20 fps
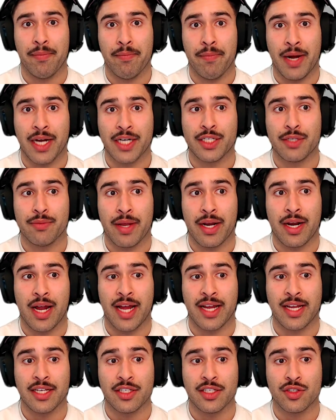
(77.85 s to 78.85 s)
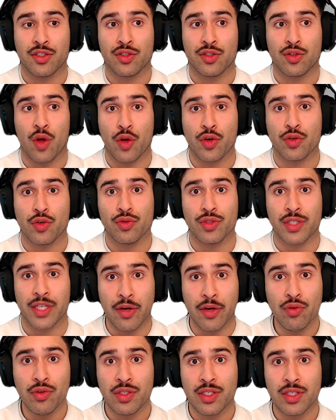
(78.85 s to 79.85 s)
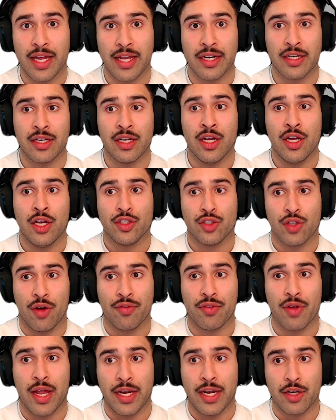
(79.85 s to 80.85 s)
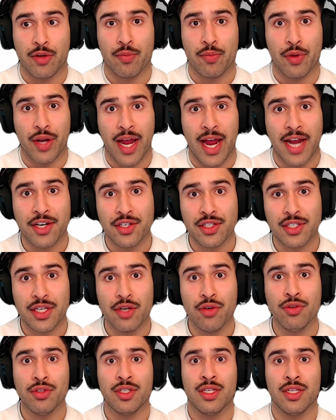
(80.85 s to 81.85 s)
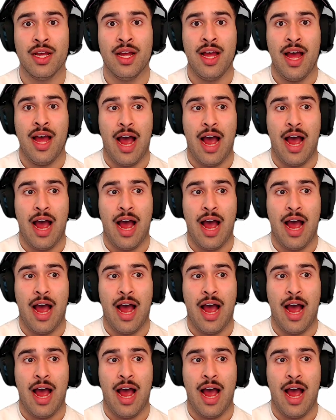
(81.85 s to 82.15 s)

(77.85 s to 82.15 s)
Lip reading: much better, I guess, social skills and soft and communication skills.